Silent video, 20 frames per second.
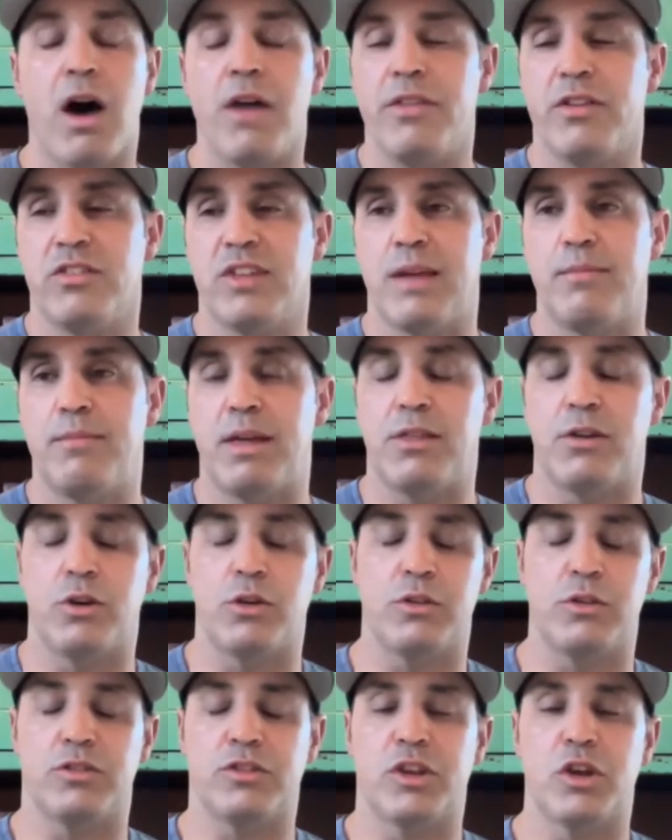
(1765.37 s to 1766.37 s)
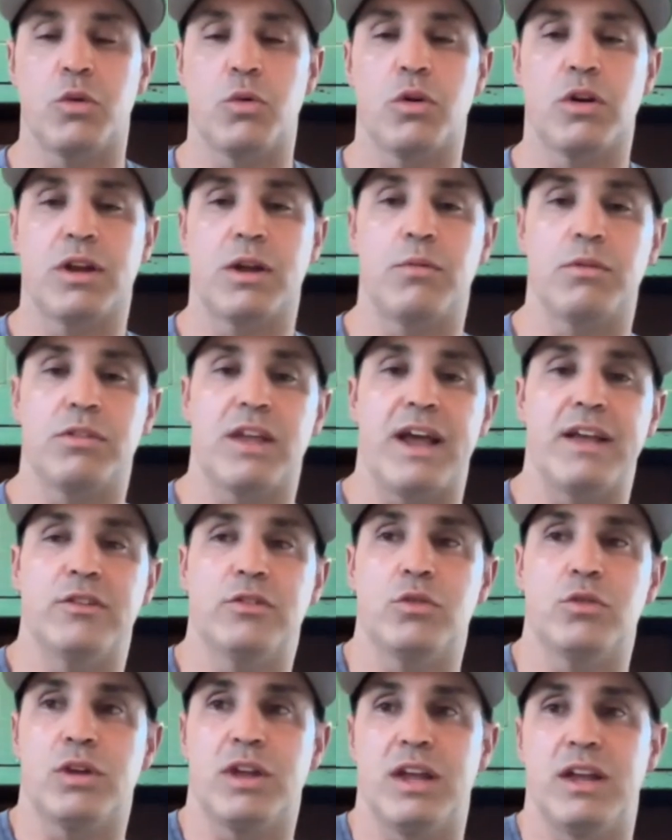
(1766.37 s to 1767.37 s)
on the same day they're doing their skill work, and with the high
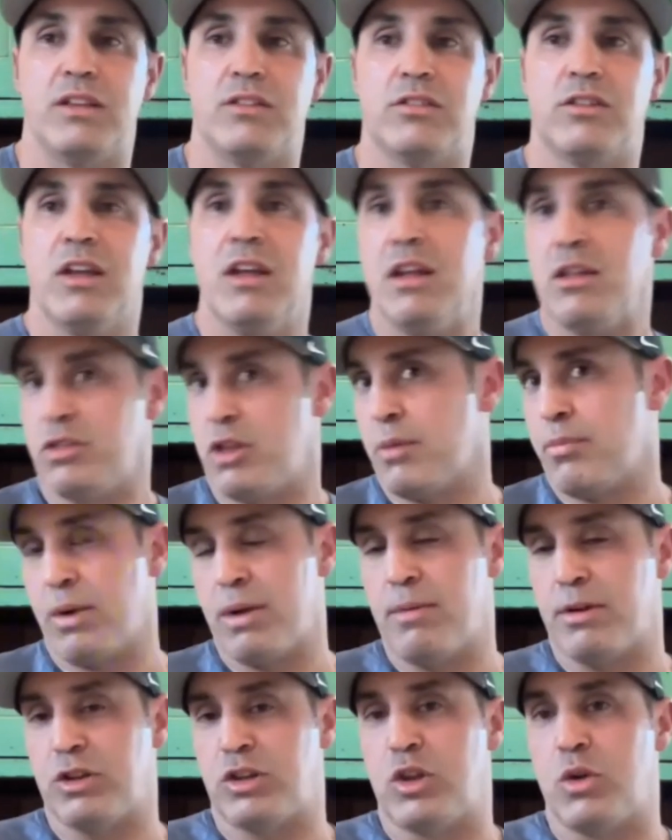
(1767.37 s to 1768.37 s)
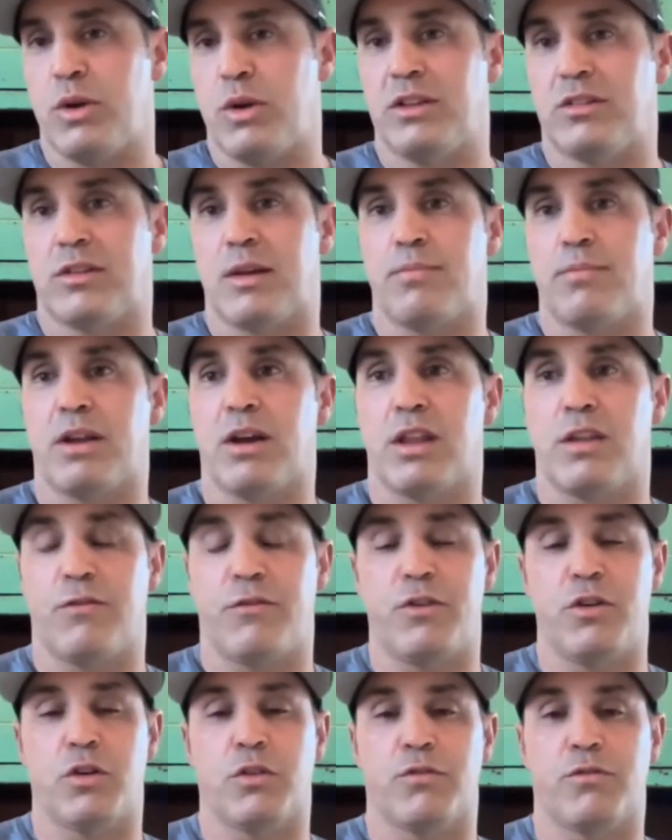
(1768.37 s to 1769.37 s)
school kids, they're pretty much doing something on the
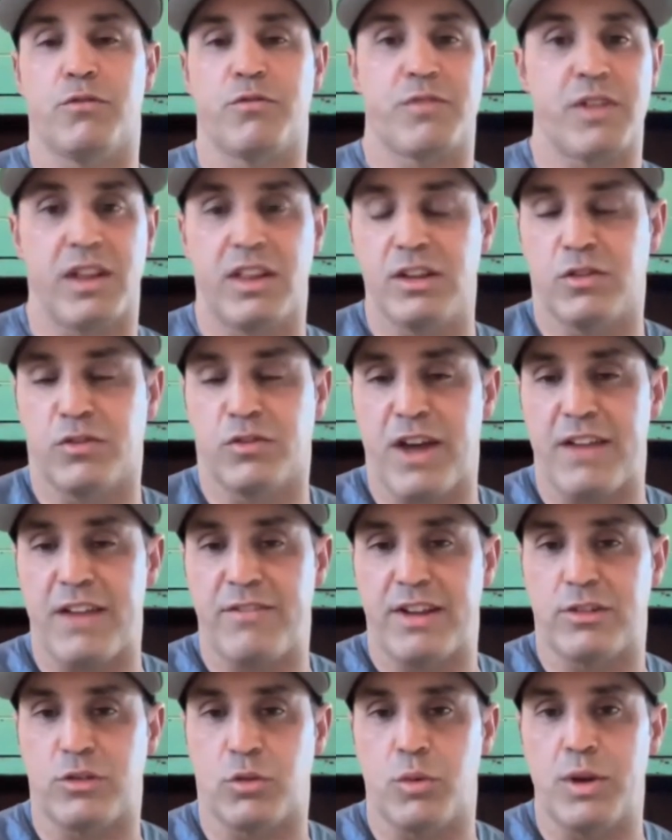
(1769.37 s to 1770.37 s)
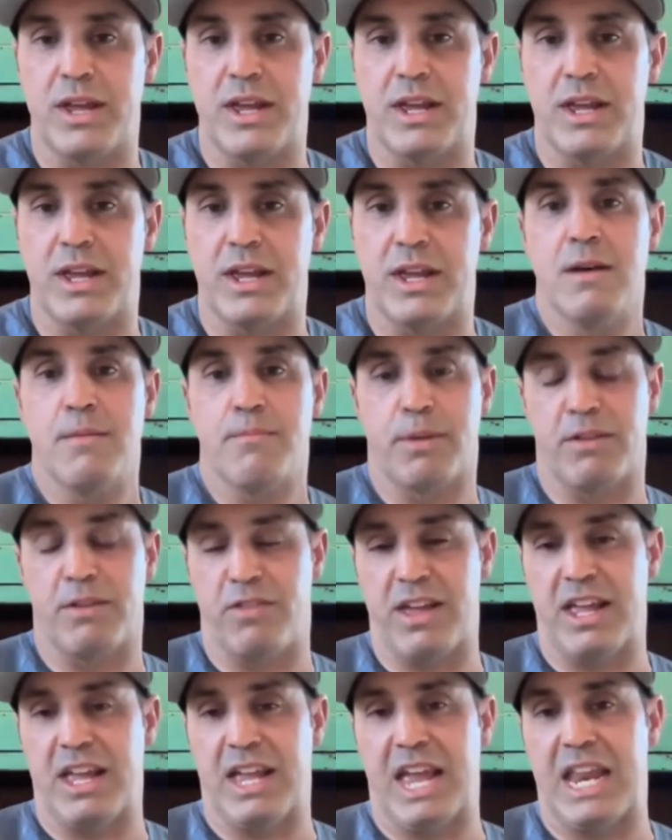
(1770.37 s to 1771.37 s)
field at least 5 days a week. But if
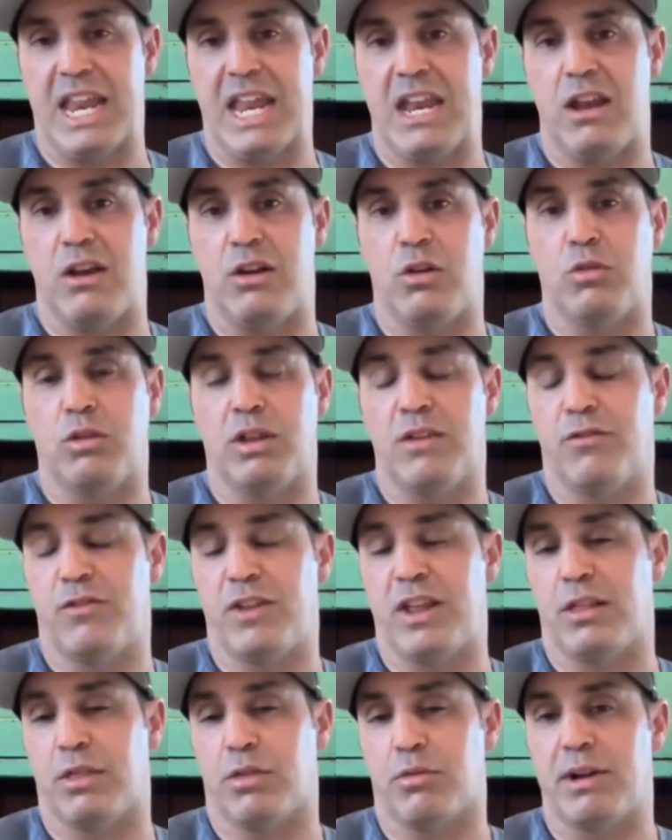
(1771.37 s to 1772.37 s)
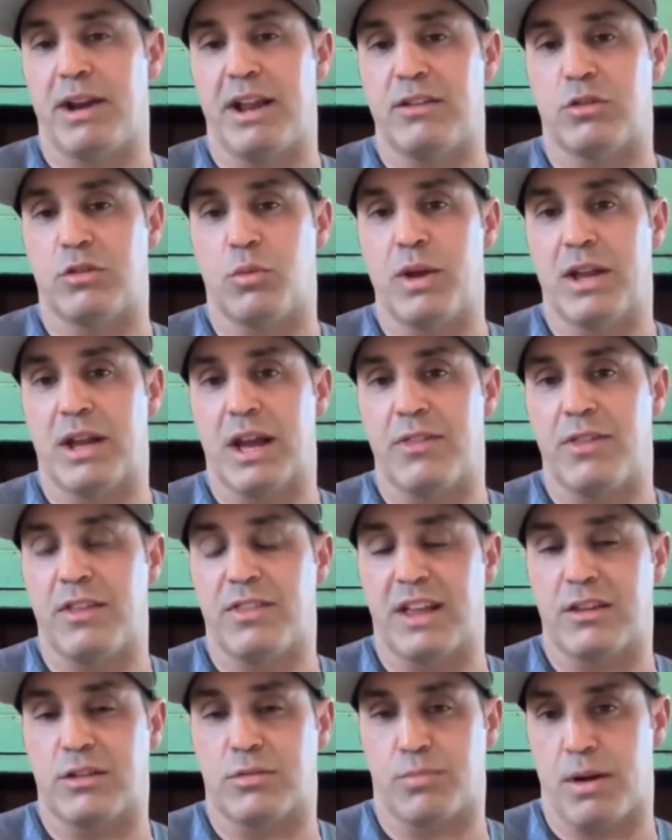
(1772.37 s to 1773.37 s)
they can get in and do lifting 3 days a week, I think
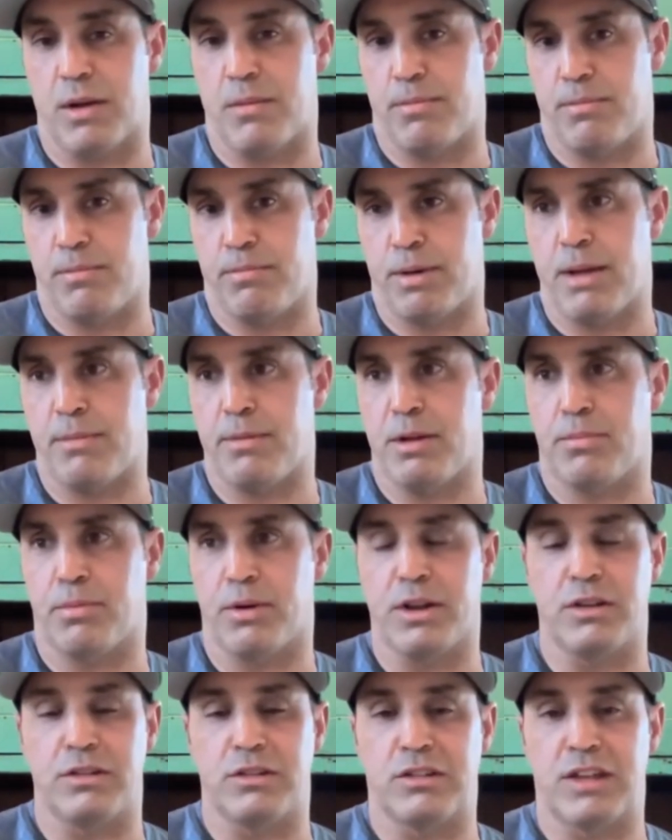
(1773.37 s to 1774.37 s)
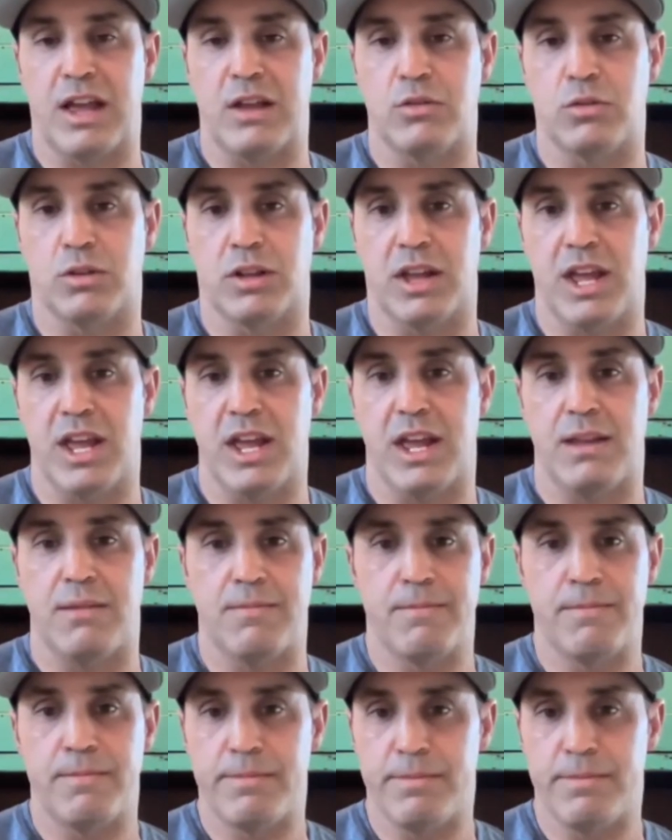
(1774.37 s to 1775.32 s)
that's probably a pretty good schedule to hit.